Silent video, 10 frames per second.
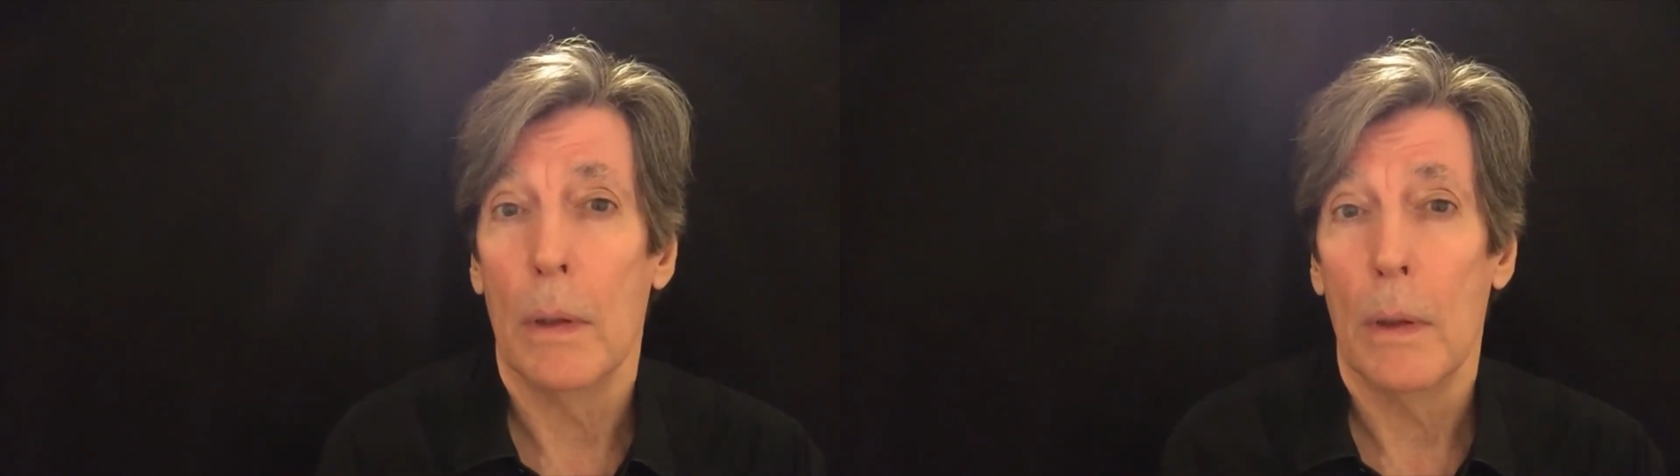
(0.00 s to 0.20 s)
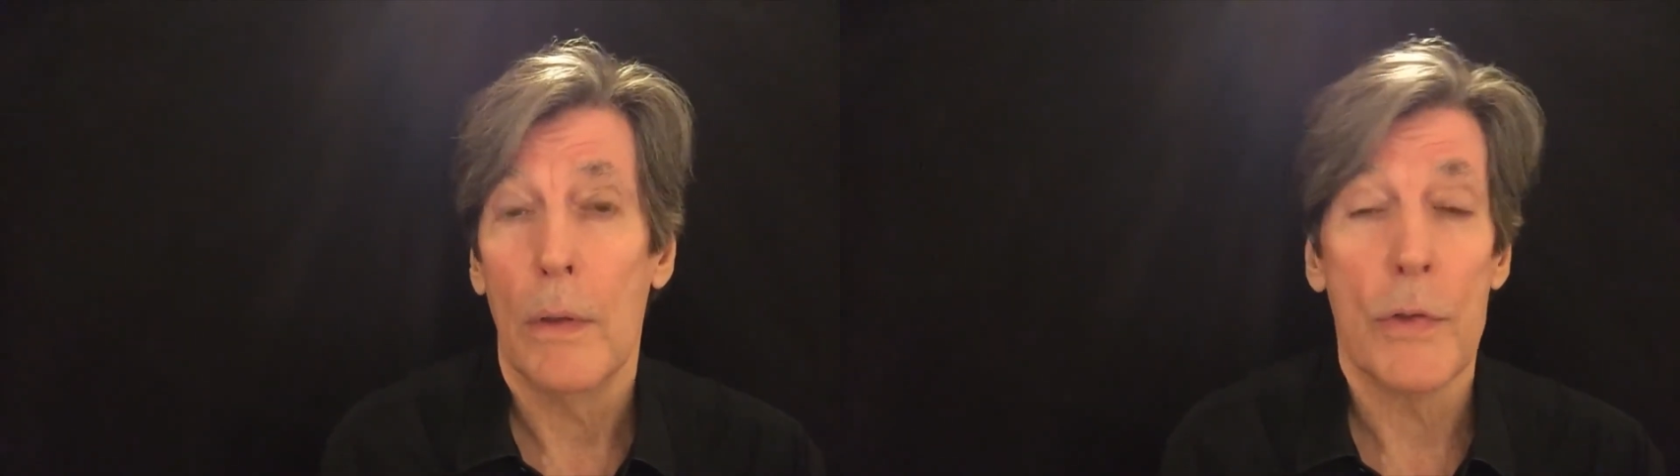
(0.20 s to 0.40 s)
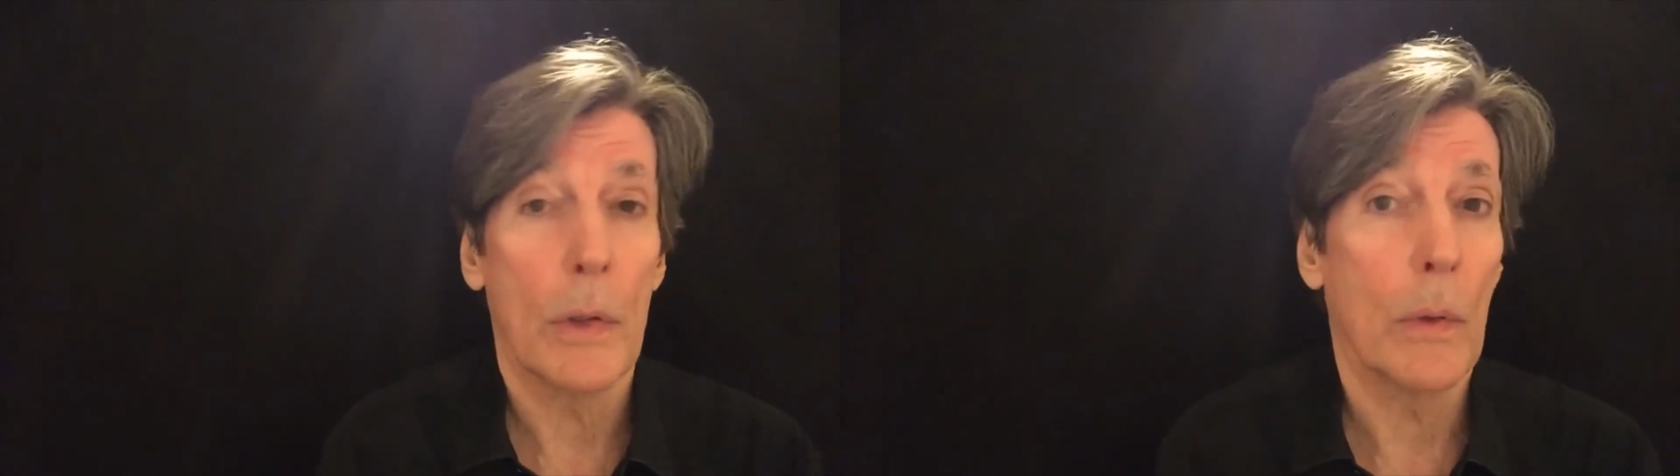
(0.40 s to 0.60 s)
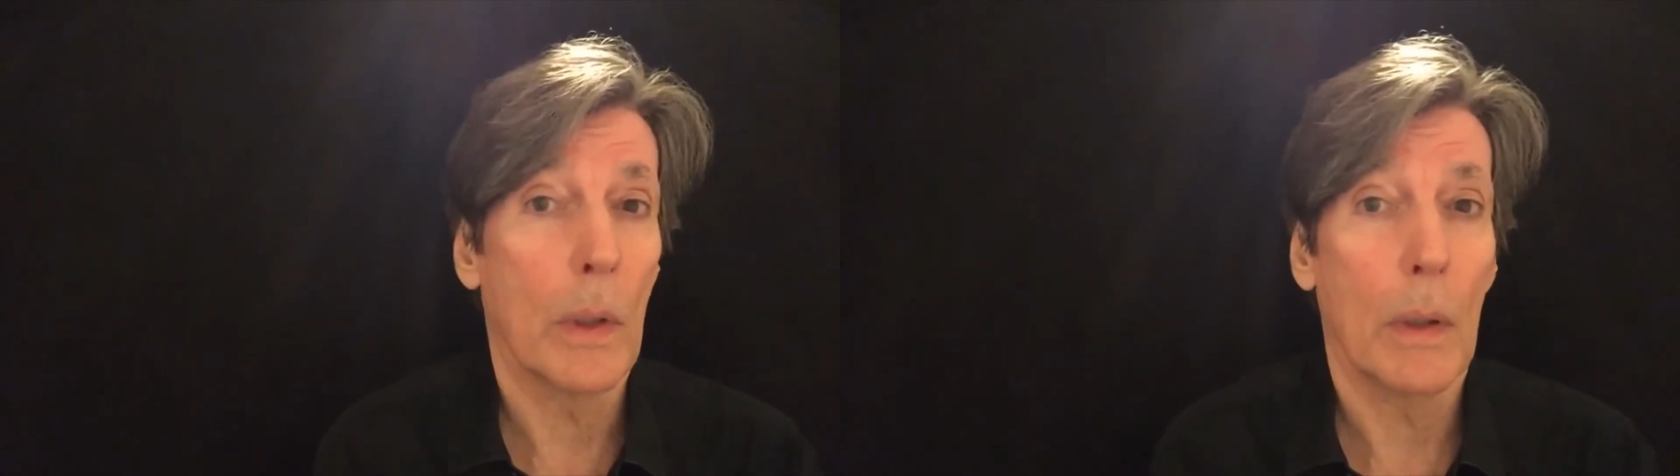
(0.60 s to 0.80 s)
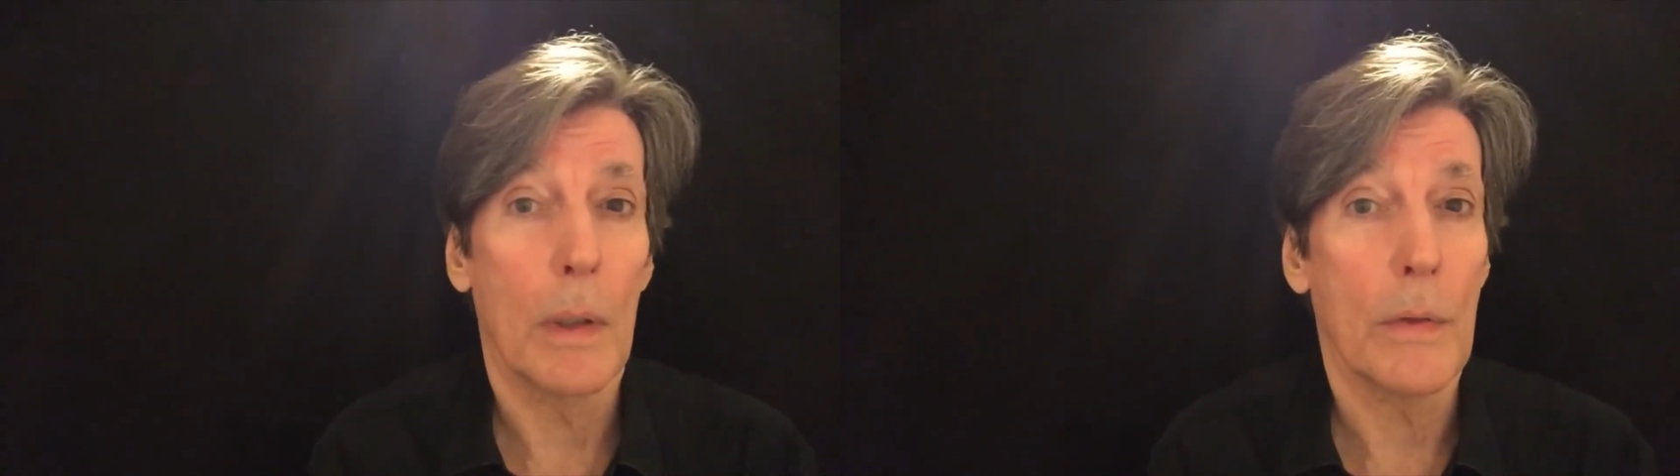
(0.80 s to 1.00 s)
So at
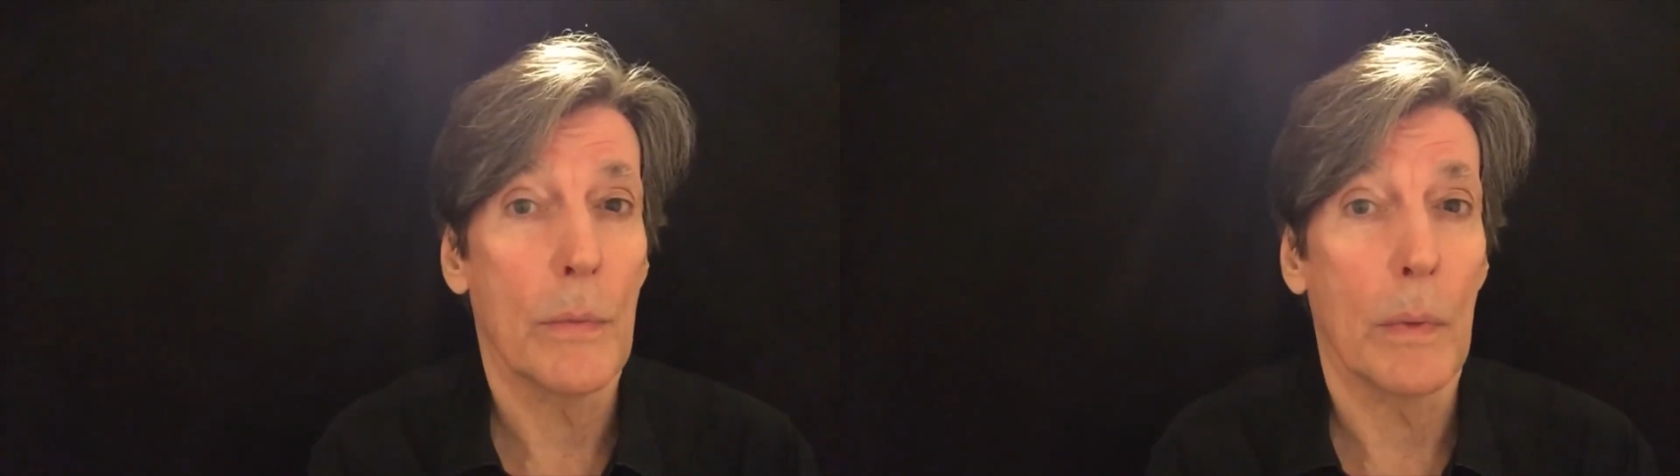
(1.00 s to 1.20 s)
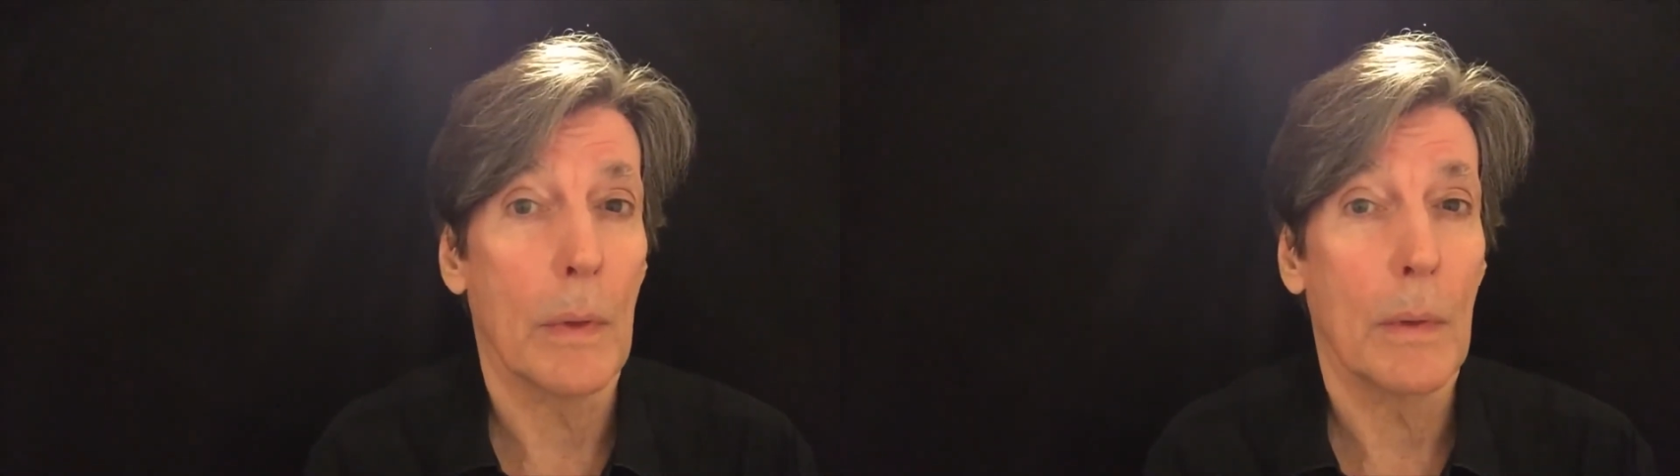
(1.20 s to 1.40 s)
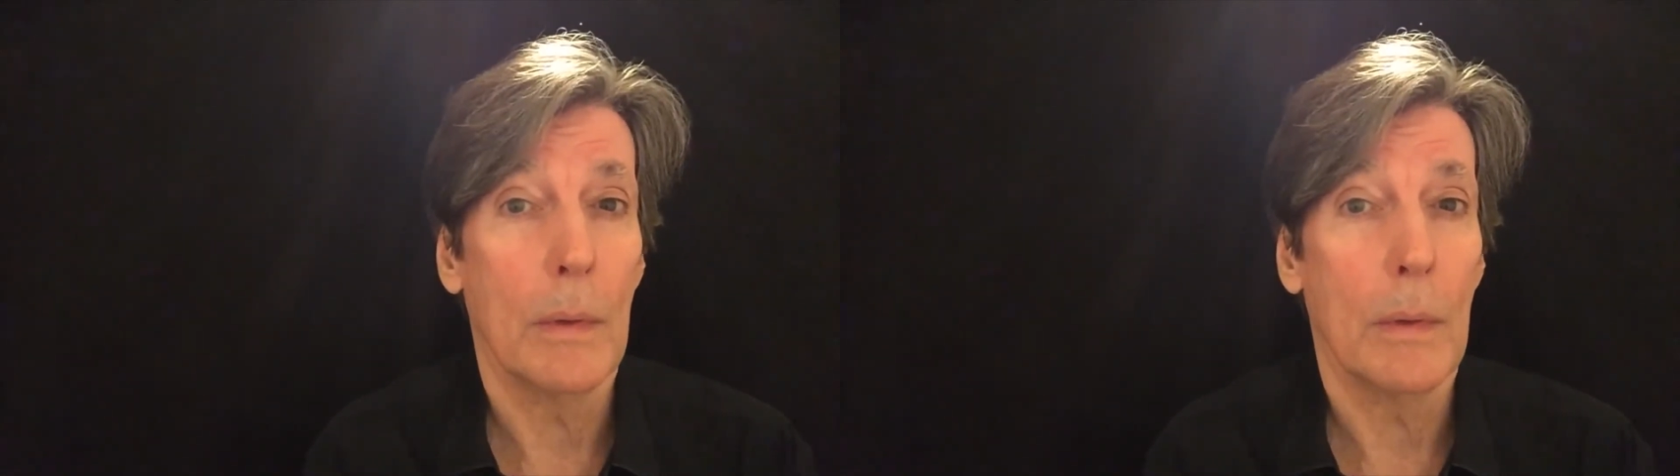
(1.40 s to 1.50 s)
odds with